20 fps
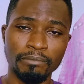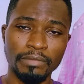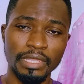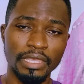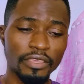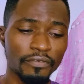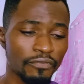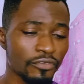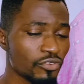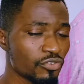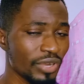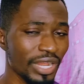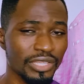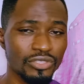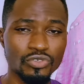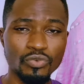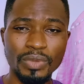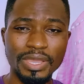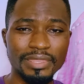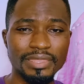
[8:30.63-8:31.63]
If you try
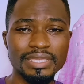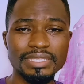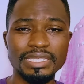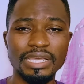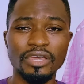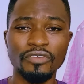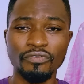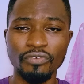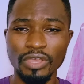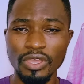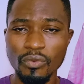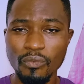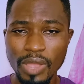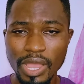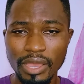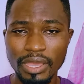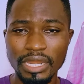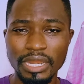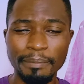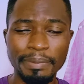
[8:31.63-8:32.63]
to work things out for a
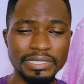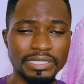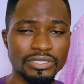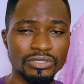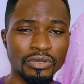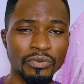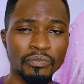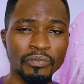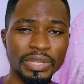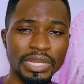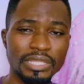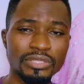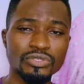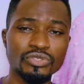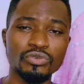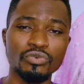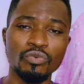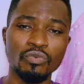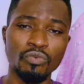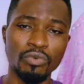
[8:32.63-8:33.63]
while and the person is not willing
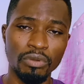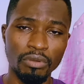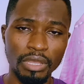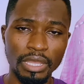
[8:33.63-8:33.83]
to